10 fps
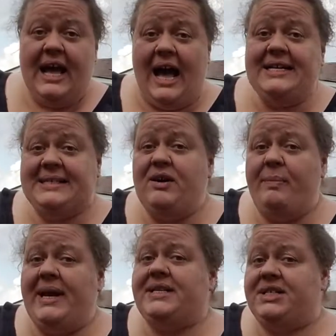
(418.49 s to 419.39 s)
I still
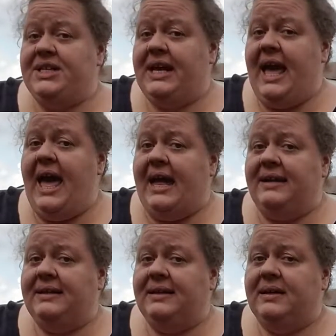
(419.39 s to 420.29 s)
managed to
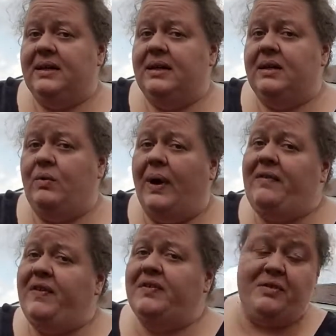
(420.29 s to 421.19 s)
get quite
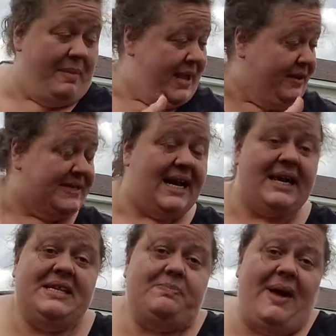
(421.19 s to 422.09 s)
a few tomatoes
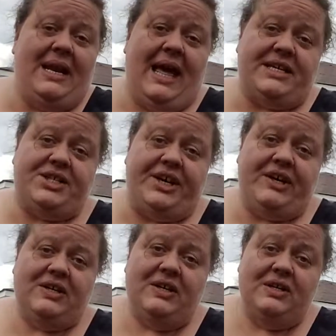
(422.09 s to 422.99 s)
of this bed last year.